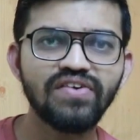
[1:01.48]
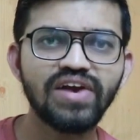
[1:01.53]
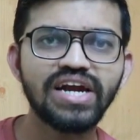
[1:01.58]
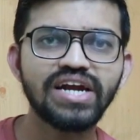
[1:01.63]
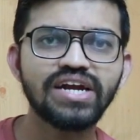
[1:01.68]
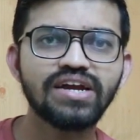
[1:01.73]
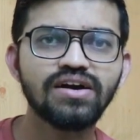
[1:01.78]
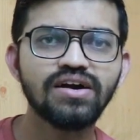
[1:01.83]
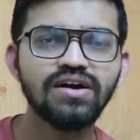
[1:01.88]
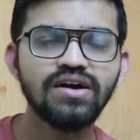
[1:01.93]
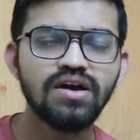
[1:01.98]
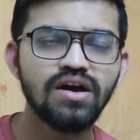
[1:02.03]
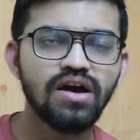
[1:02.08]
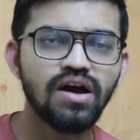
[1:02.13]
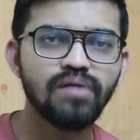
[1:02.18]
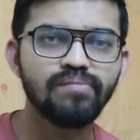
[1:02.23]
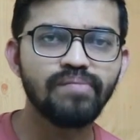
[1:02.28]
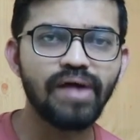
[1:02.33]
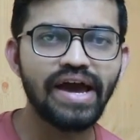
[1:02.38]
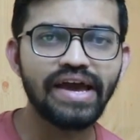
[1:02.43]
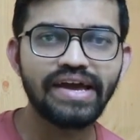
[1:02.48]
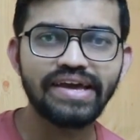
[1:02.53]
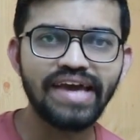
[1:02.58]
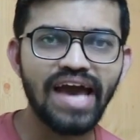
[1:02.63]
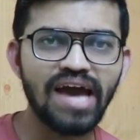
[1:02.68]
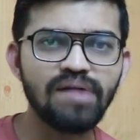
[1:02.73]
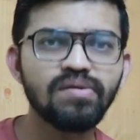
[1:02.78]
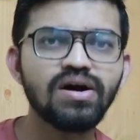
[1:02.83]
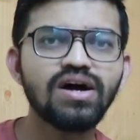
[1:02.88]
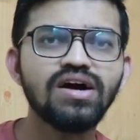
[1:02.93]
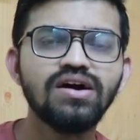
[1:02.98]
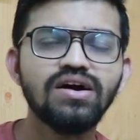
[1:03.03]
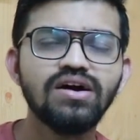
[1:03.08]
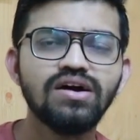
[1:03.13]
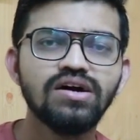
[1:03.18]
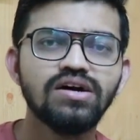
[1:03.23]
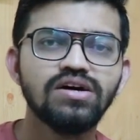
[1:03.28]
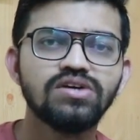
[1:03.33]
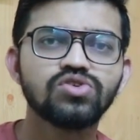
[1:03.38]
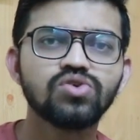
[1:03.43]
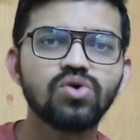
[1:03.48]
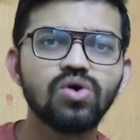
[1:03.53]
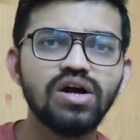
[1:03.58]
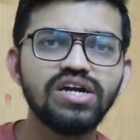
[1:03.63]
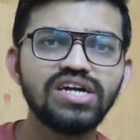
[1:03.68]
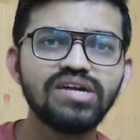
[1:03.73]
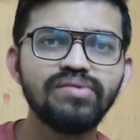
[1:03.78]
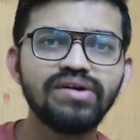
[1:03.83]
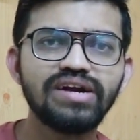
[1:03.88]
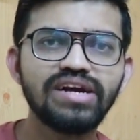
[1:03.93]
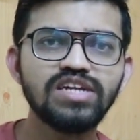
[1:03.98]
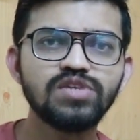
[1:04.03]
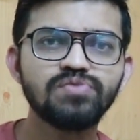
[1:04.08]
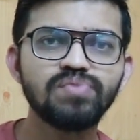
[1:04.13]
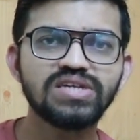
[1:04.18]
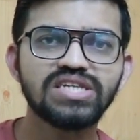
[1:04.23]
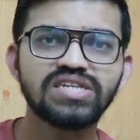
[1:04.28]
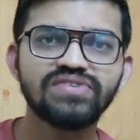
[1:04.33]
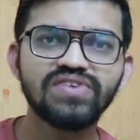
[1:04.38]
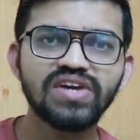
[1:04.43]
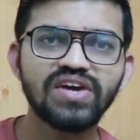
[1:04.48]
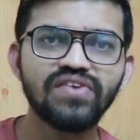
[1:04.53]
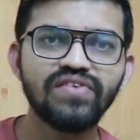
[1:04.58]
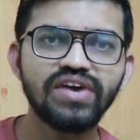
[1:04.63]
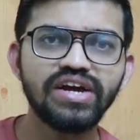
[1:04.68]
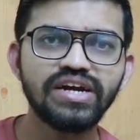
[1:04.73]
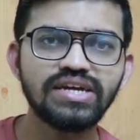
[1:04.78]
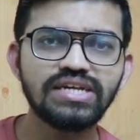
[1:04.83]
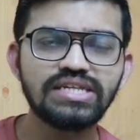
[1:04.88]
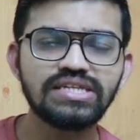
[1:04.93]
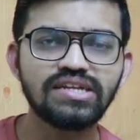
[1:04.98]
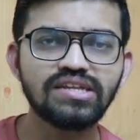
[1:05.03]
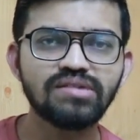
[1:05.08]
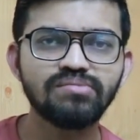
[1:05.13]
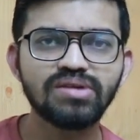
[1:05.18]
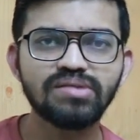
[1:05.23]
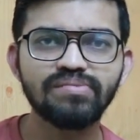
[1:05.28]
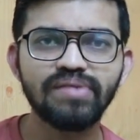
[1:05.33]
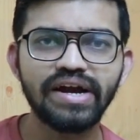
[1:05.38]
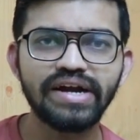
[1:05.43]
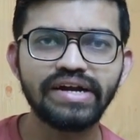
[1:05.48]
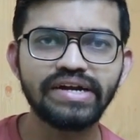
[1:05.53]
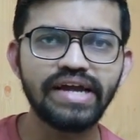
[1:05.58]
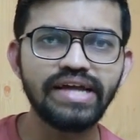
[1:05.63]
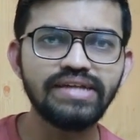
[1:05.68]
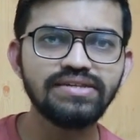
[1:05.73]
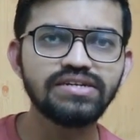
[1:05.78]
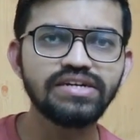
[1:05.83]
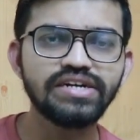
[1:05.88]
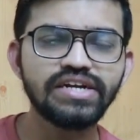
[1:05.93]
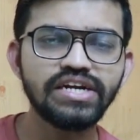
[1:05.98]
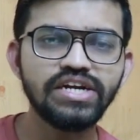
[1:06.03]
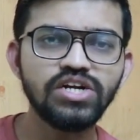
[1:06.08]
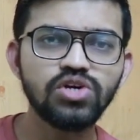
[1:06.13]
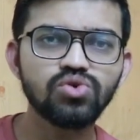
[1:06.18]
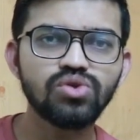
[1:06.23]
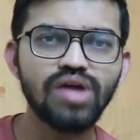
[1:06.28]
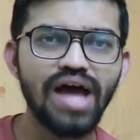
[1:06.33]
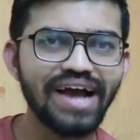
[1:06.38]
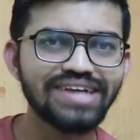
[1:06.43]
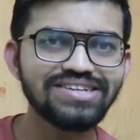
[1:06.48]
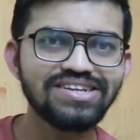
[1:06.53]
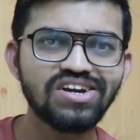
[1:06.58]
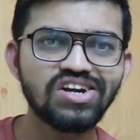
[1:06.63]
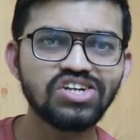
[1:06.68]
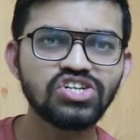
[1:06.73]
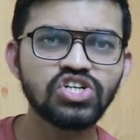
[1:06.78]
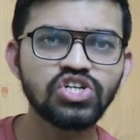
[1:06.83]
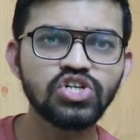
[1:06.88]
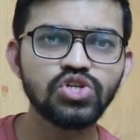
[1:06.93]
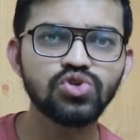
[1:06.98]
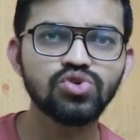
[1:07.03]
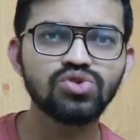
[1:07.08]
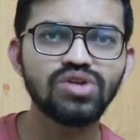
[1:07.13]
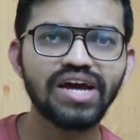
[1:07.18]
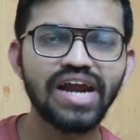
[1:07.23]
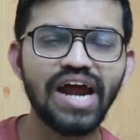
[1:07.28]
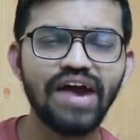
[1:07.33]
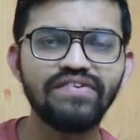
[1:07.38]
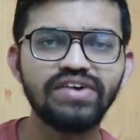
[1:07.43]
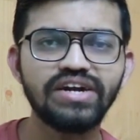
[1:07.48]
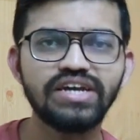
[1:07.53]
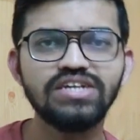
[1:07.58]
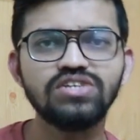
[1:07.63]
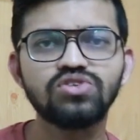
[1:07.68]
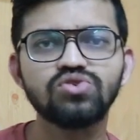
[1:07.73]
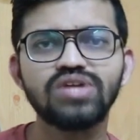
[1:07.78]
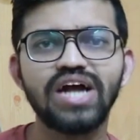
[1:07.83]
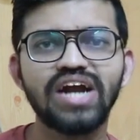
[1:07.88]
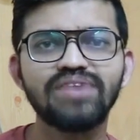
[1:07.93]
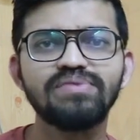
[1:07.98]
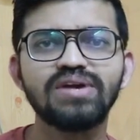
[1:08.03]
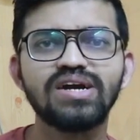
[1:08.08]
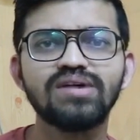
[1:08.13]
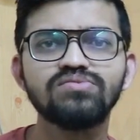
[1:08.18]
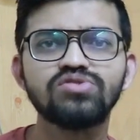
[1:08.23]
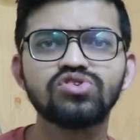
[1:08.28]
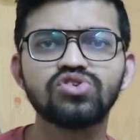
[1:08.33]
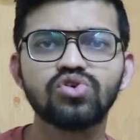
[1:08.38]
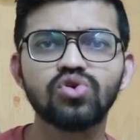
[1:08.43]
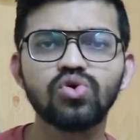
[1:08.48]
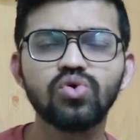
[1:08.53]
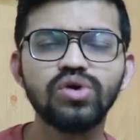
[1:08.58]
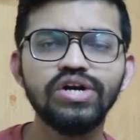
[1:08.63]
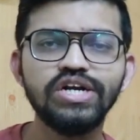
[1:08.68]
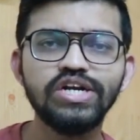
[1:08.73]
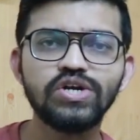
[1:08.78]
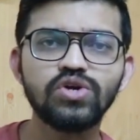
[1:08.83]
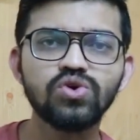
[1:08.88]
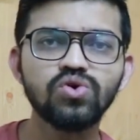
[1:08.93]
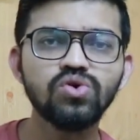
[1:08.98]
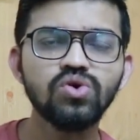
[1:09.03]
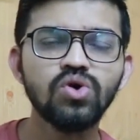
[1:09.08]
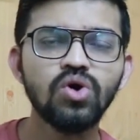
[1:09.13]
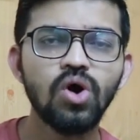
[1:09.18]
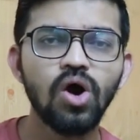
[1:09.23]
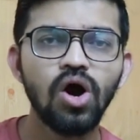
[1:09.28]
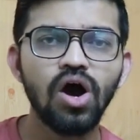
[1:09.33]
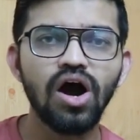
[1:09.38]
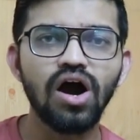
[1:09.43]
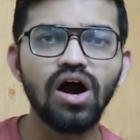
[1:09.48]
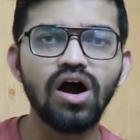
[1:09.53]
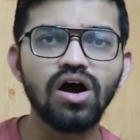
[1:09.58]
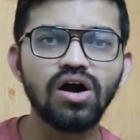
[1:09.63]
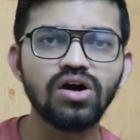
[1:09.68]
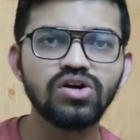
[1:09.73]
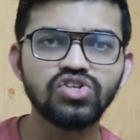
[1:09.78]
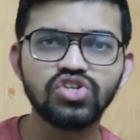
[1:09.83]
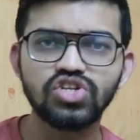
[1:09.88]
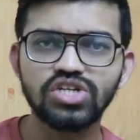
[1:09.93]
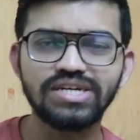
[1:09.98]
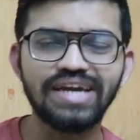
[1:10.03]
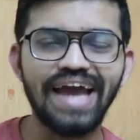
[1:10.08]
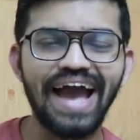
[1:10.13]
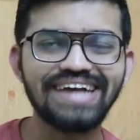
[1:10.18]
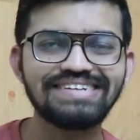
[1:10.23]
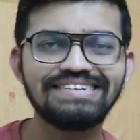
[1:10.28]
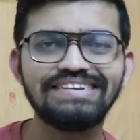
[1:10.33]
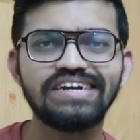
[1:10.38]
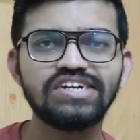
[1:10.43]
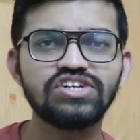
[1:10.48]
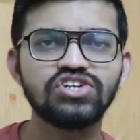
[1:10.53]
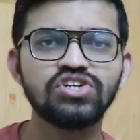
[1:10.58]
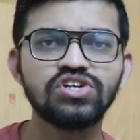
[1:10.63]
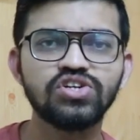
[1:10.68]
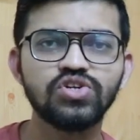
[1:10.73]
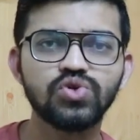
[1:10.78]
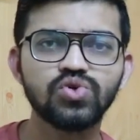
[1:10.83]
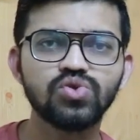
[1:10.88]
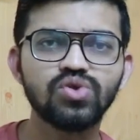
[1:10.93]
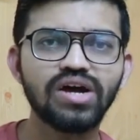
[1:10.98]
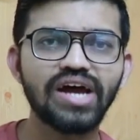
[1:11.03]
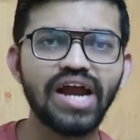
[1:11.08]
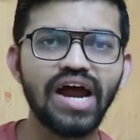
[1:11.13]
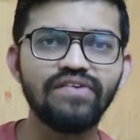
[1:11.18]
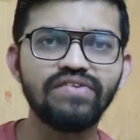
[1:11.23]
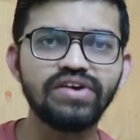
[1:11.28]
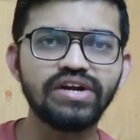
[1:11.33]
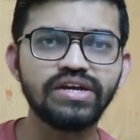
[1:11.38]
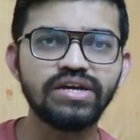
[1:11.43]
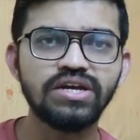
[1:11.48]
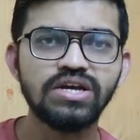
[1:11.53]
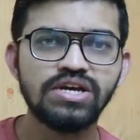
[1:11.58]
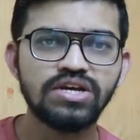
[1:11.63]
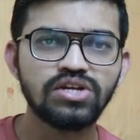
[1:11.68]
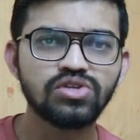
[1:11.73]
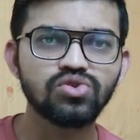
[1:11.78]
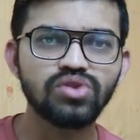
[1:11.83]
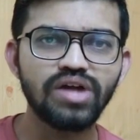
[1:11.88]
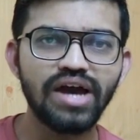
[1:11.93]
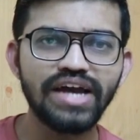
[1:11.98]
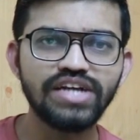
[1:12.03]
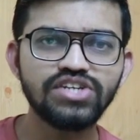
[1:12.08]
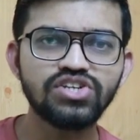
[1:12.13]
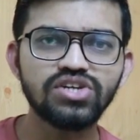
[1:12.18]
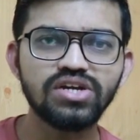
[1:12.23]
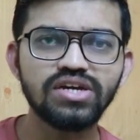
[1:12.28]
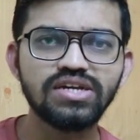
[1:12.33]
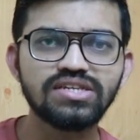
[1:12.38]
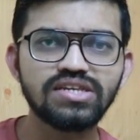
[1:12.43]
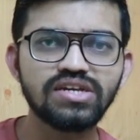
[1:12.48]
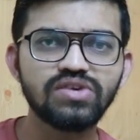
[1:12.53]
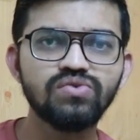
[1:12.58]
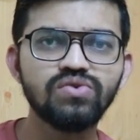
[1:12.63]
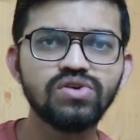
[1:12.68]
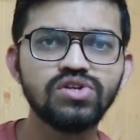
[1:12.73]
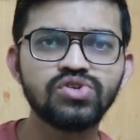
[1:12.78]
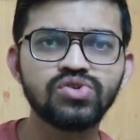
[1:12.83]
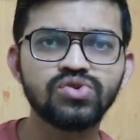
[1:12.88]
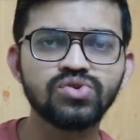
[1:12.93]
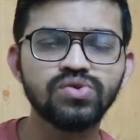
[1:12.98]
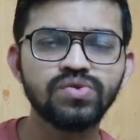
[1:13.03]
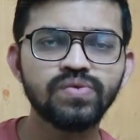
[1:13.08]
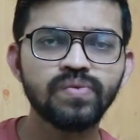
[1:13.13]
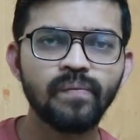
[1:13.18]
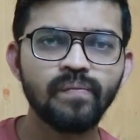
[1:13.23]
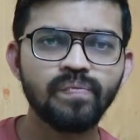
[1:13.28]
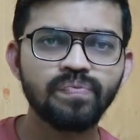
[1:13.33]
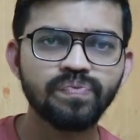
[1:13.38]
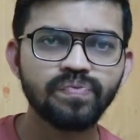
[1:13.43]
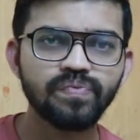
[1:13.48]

weight by gamma. So ultimately specific weight is nothing but my density into the acceleration due to the gravity. So that becomes rho into g, acceleration due to the gravity. So the h is equals to